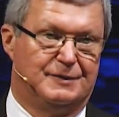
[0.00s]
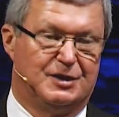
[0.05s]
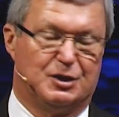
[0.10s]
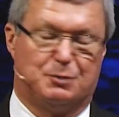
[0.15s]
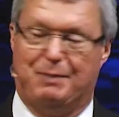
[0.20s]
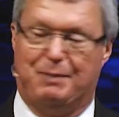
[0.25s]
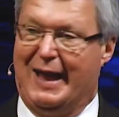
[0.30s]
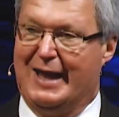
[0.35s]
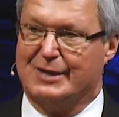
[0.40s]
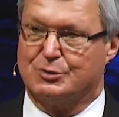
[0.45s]
This
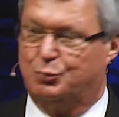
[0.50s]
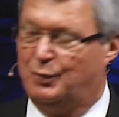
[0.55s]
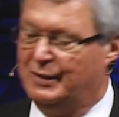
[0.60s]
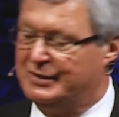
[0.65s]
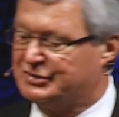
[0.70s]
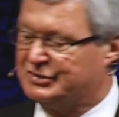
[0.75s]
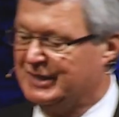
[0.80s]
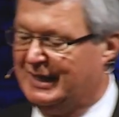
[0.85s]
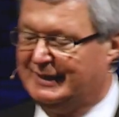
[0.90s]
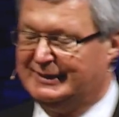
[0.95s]
past
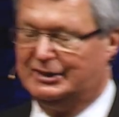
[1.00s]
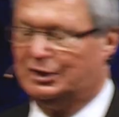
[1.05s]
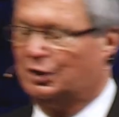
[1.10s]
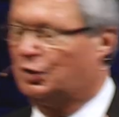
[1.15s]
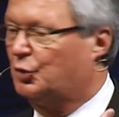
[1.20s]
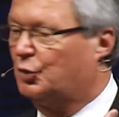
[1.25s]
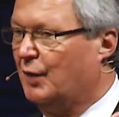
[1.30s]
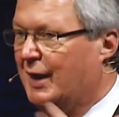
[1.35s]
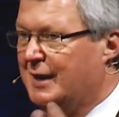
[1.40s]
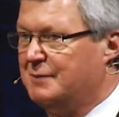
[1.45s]
Wednesday, I did a
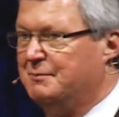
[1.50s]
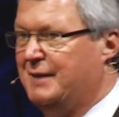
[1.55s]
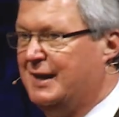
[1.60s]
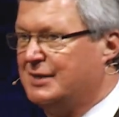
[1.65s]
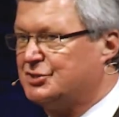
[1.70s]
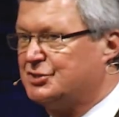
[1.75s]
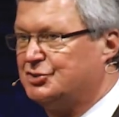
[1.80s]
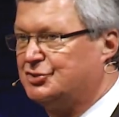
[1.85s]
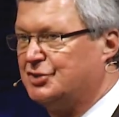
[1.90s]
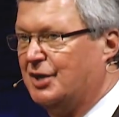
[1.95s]
great message.